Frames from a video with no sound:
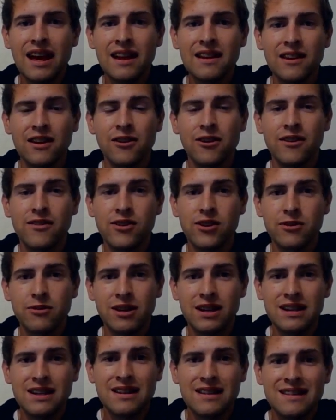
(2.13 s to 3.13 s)
Hello
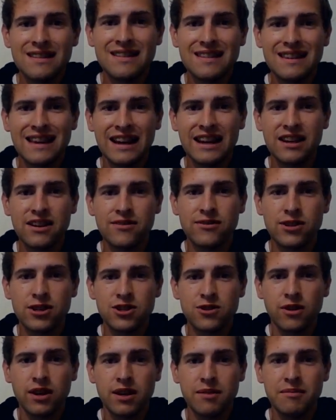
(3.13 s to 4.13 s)
everyone, thank you for
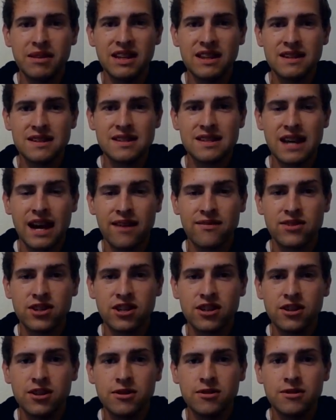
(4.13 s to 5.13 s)
joining me this
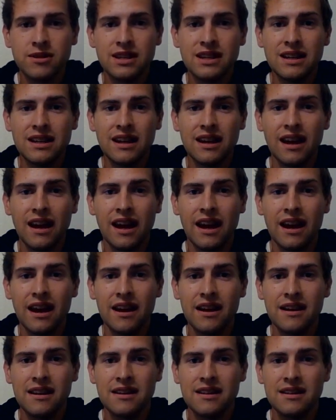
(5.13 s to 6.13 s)
afternoon
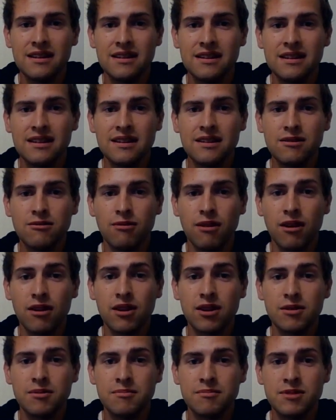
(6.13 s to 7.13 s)
and
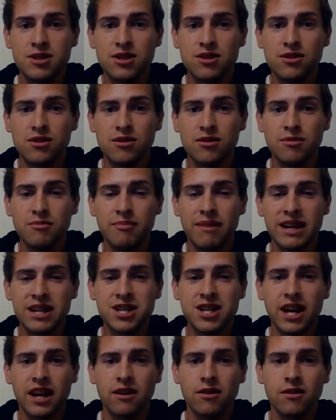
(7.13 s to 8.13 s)
welcome to my
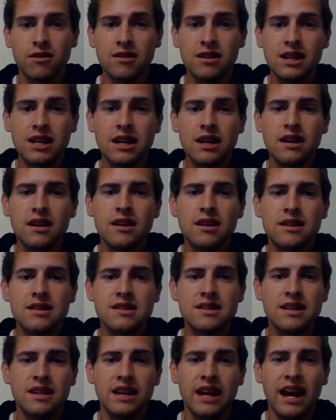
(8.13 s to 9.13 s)
channel.
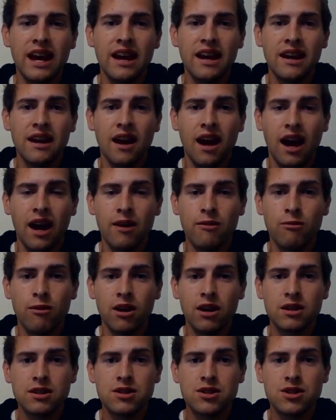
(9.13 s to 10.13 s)
Today I
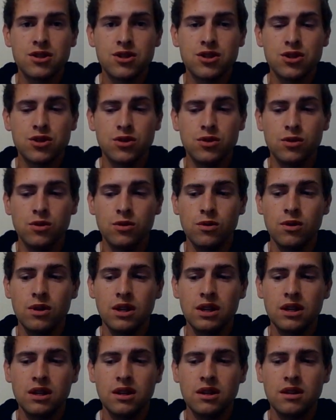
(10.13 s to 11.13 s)
want to
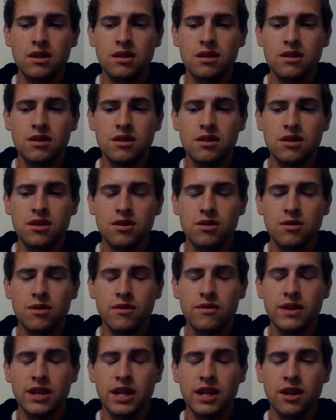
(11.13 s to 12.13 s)
do
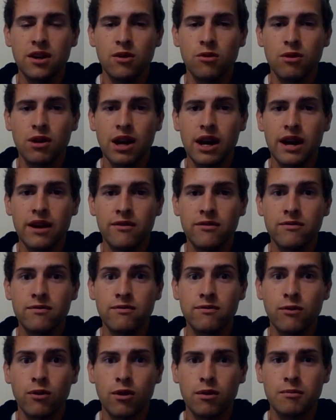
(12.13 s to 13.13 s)
a video where I
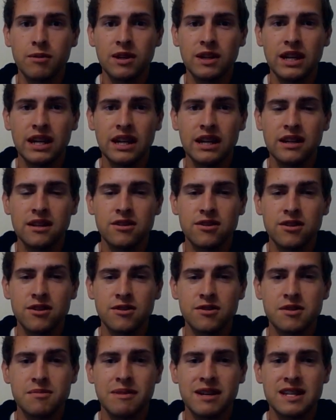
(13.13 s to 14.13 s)
formally
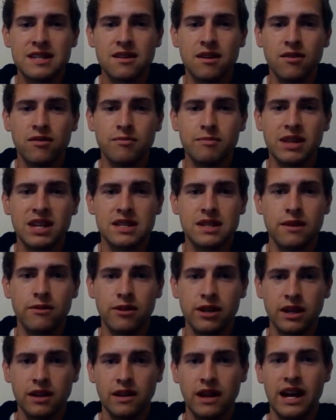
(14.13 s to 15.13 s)
introduce myself because I
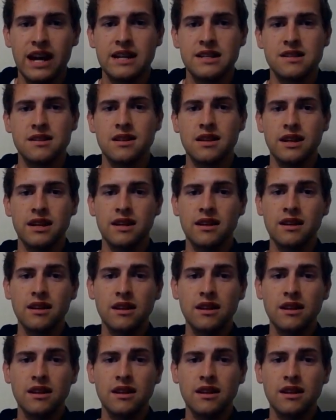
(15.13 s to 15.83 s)
realized that